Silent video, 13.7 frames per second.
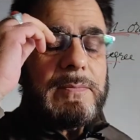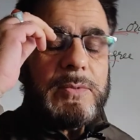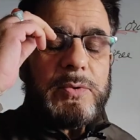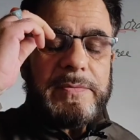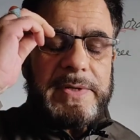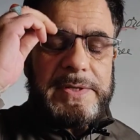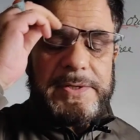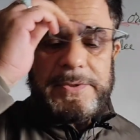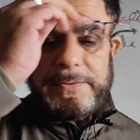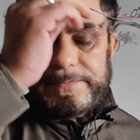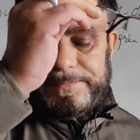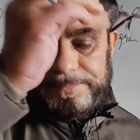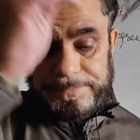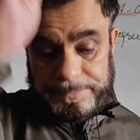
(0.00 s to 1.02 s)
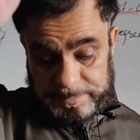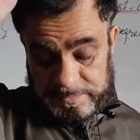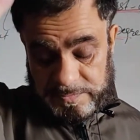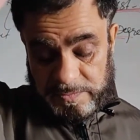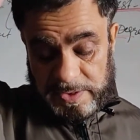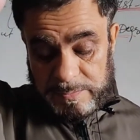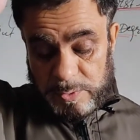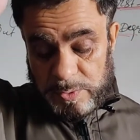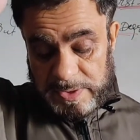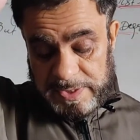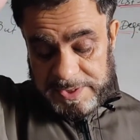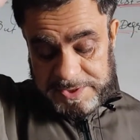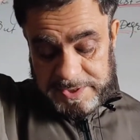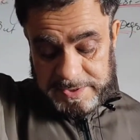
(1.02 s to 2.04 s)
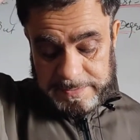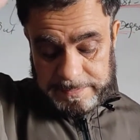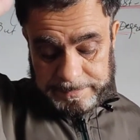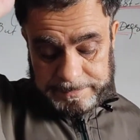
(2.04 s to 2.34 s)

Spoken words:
more video, one more lecture.